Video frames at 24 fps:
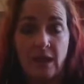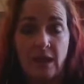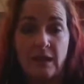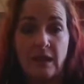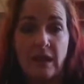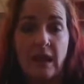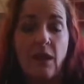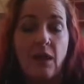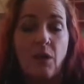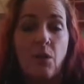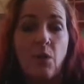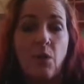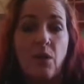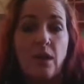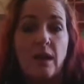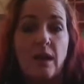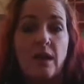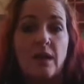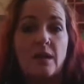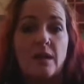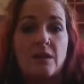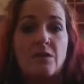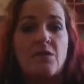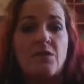Now,
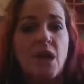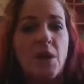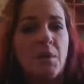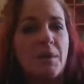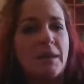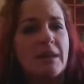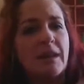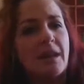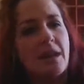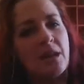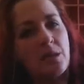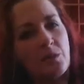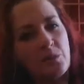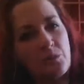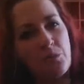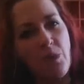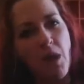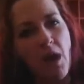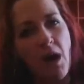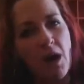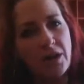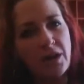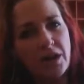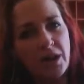no one can
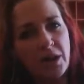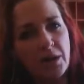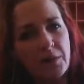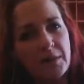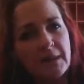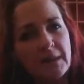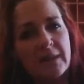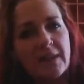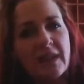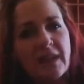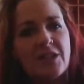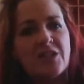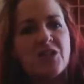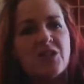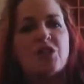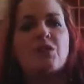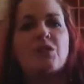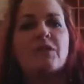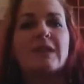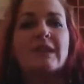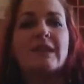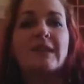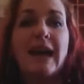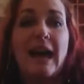wrong you unless
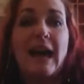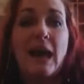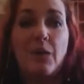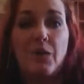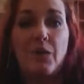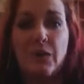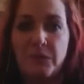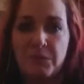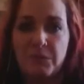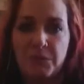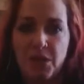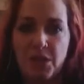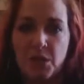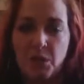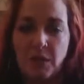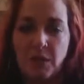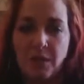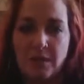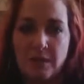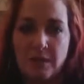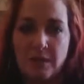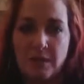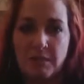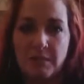you've allowed them to
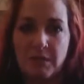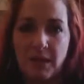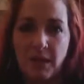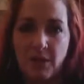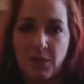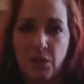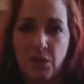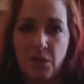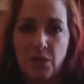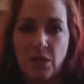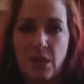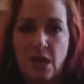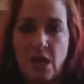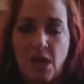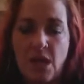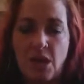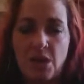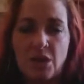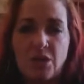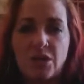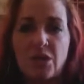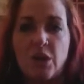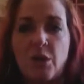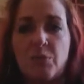on some level.
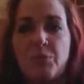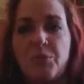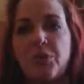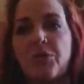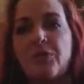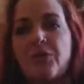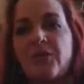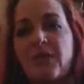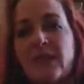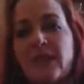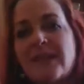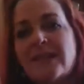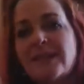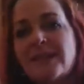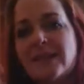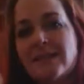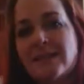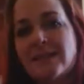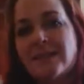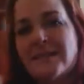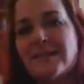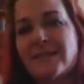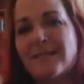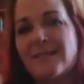So
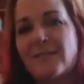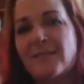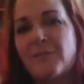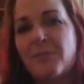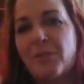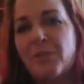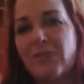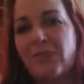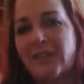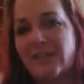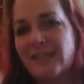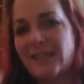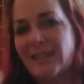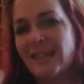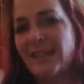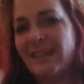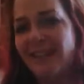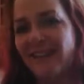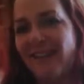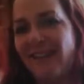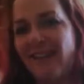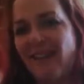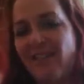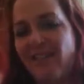
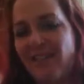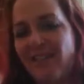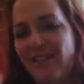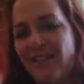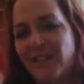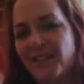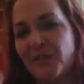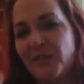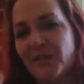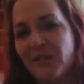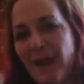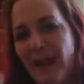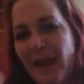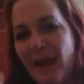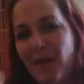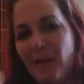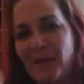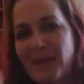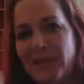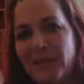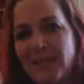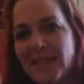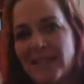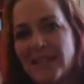preventing this from
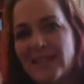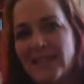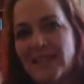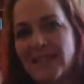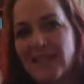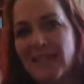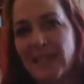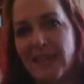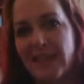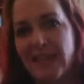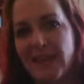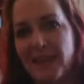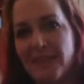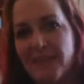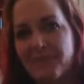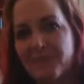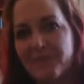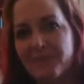happening is the key.